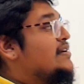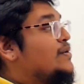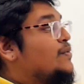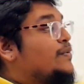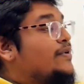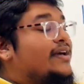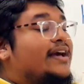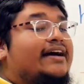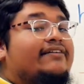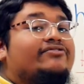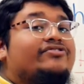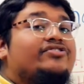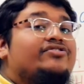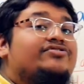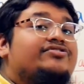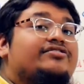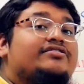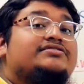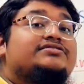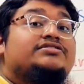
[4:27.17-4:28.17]
we have to
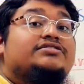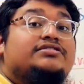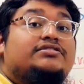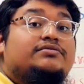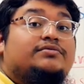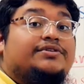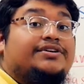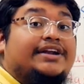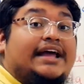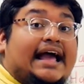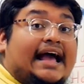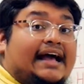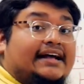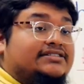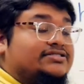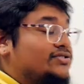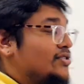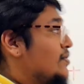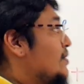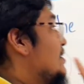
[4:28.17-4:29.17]
use the auxiliary word has.
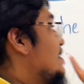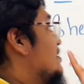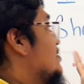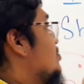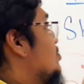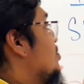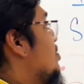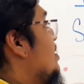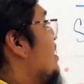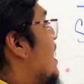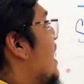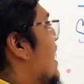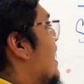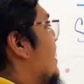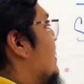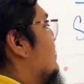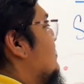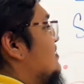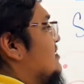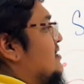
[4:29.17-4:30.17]
So she
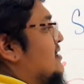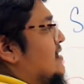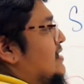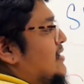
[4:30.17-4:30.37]
has